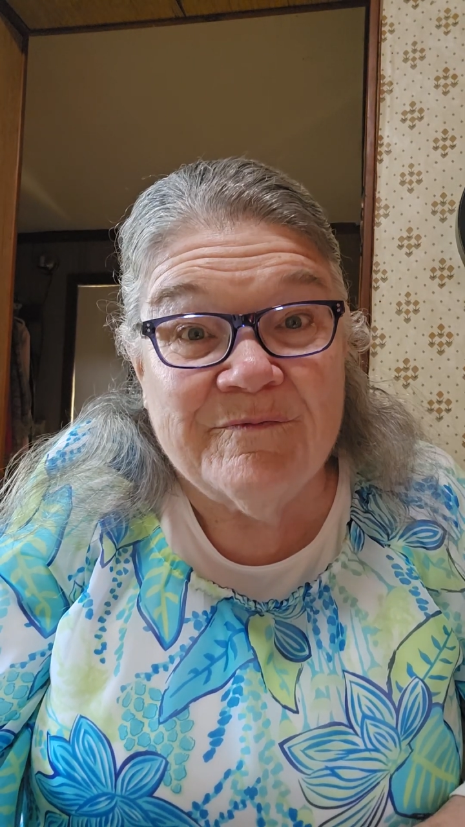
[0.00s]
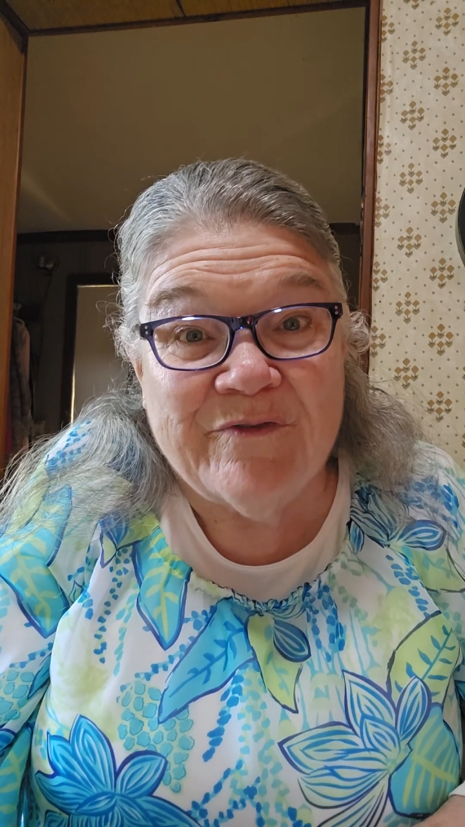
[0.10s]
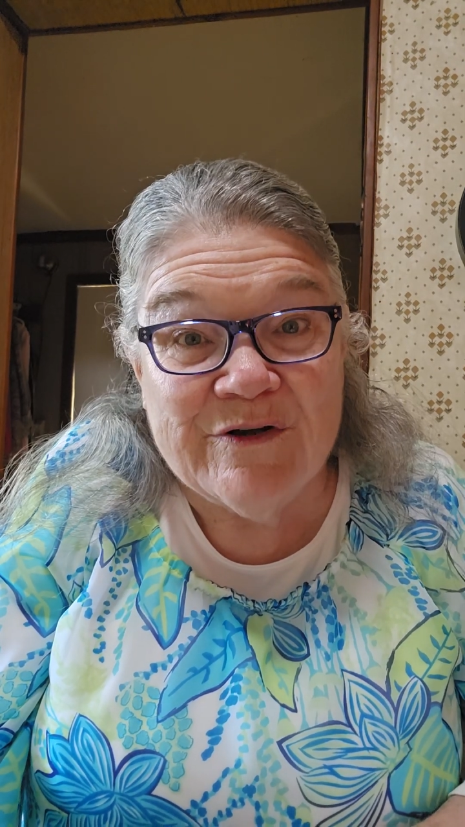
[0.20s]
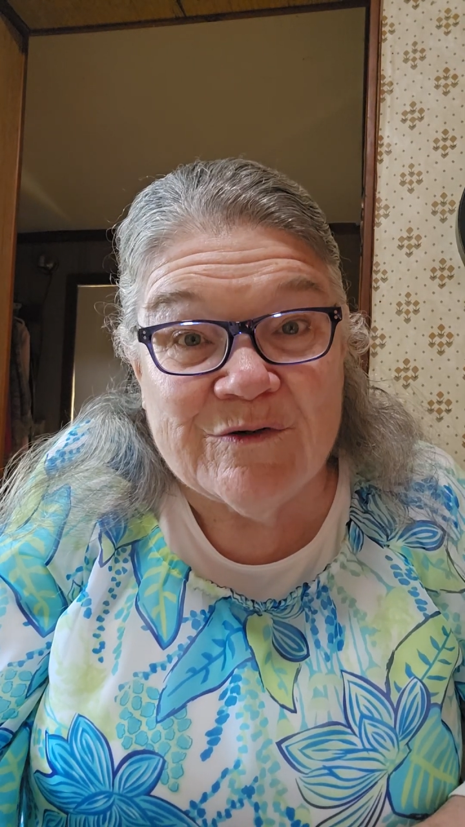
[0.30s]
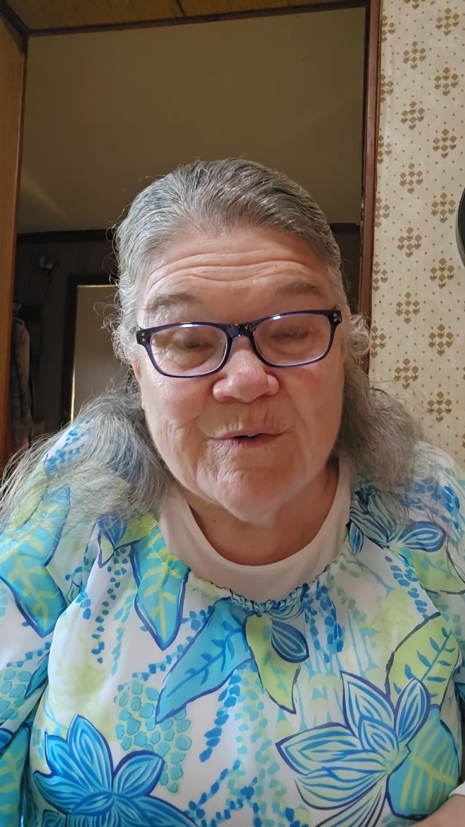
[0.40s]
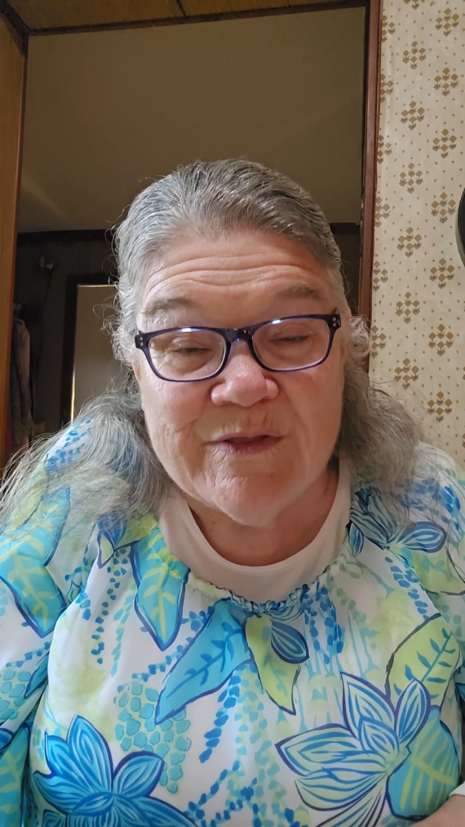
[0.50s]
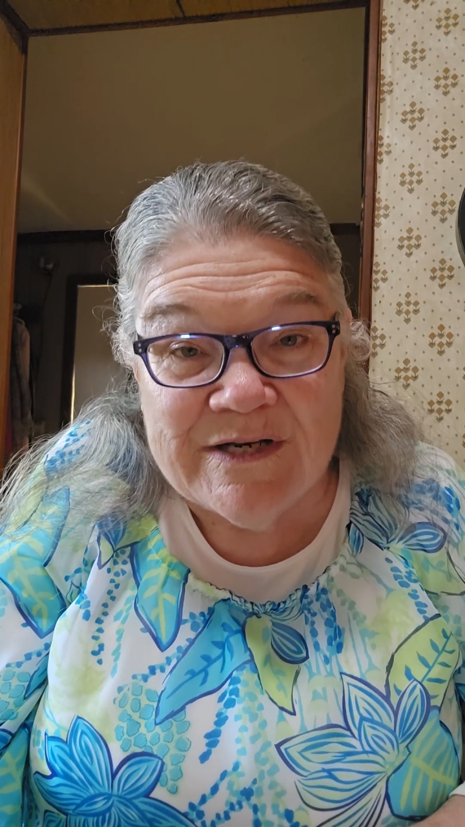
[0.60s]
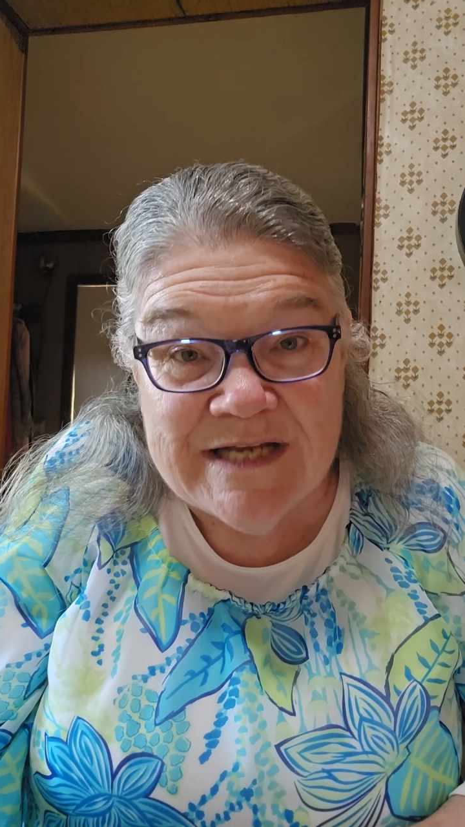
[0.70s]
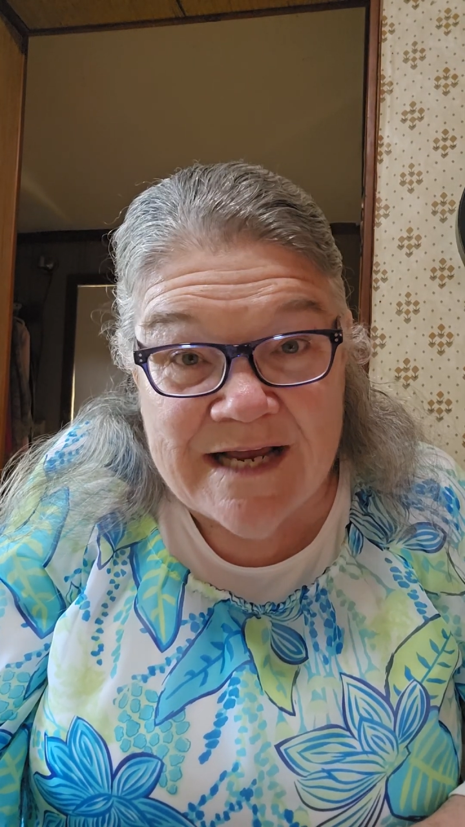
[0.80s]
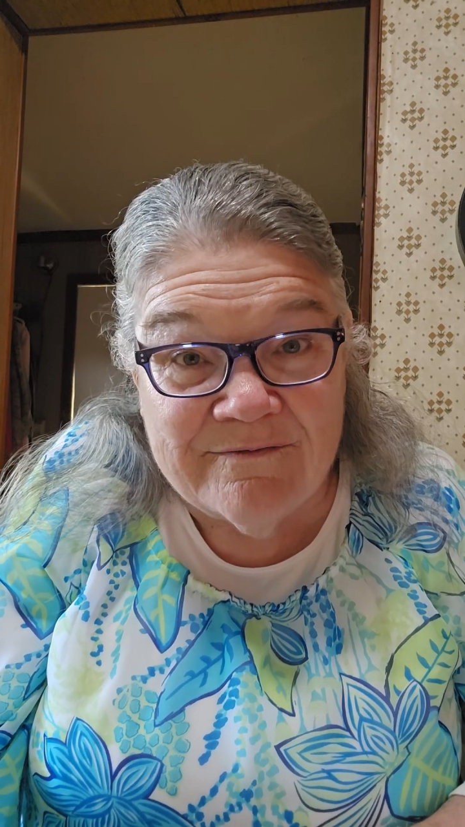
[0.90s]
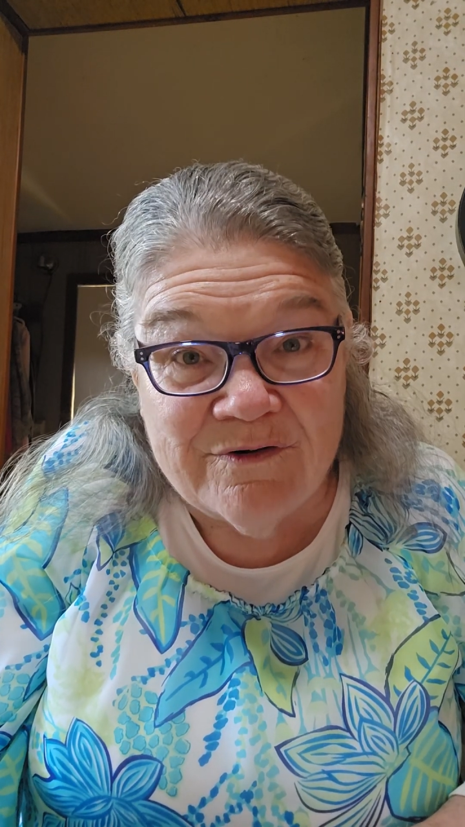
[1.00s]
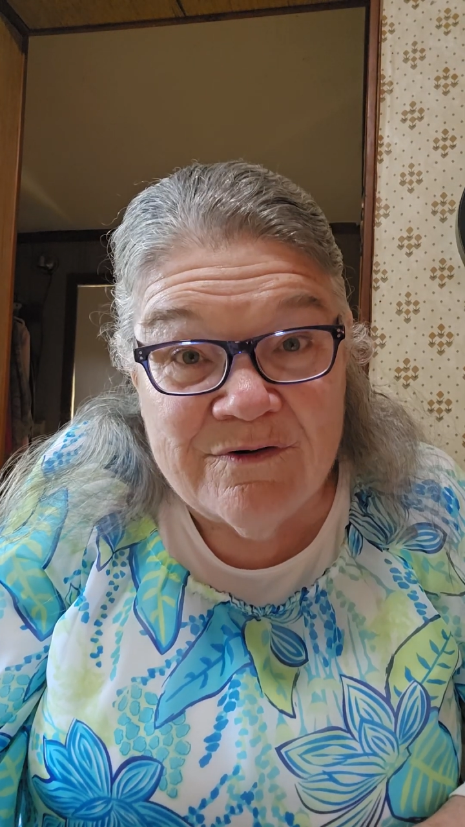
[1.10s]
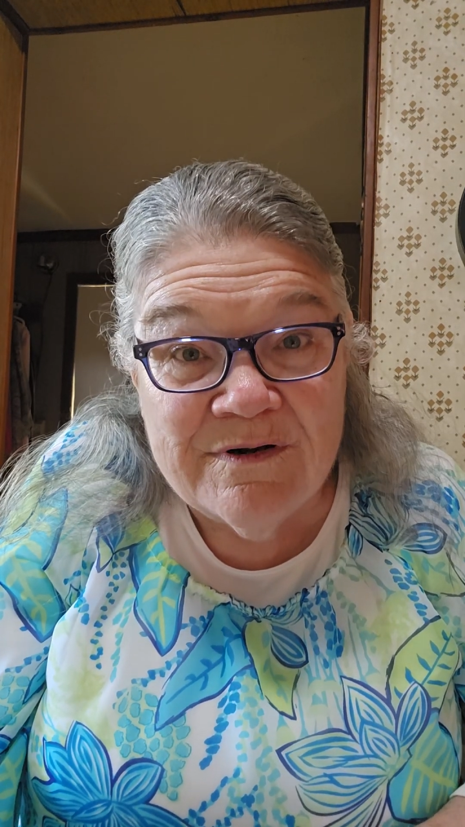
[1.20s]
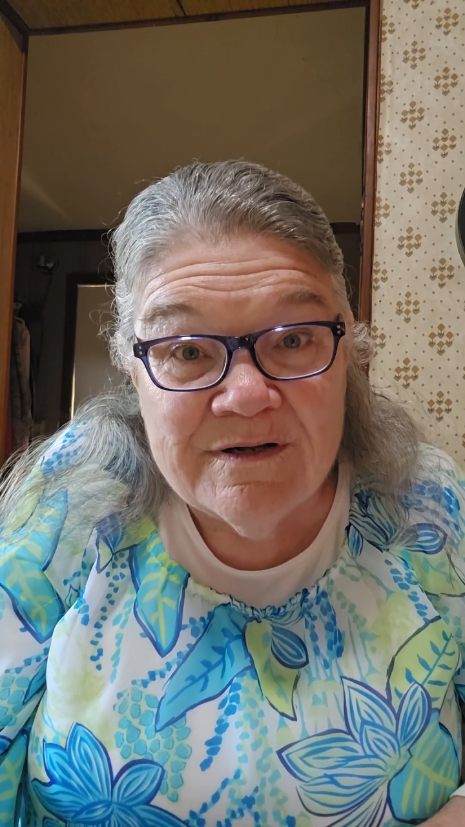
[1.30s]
filled with the devil,